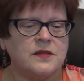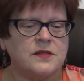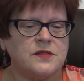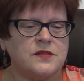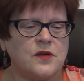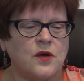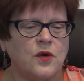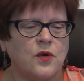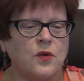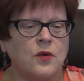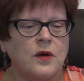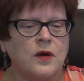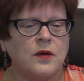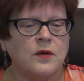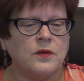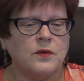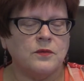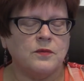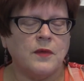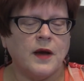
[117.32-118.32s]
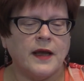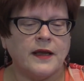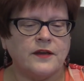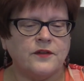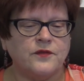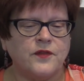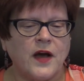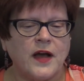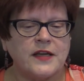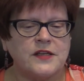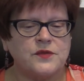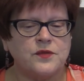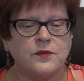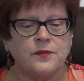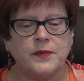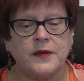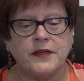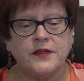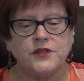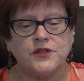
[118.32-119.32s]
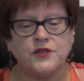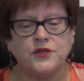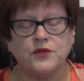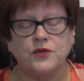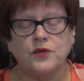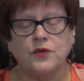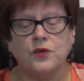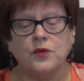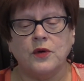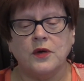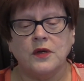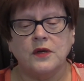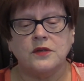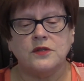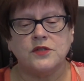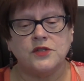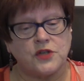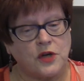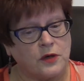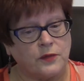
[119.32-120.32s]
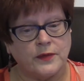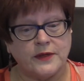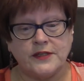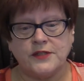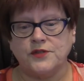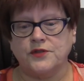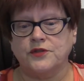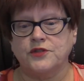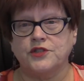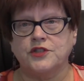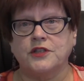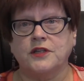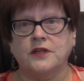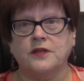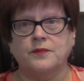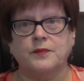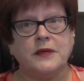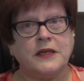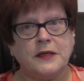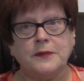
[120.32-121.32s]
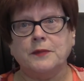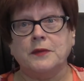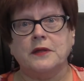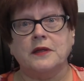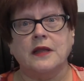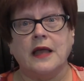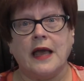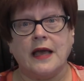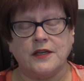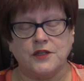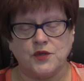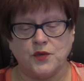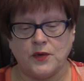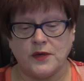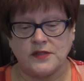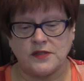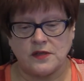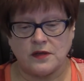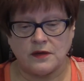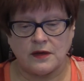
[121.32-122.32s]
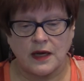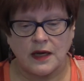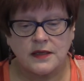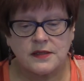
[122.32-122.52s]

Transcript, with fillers: So my advice would be to start researching people at Toys R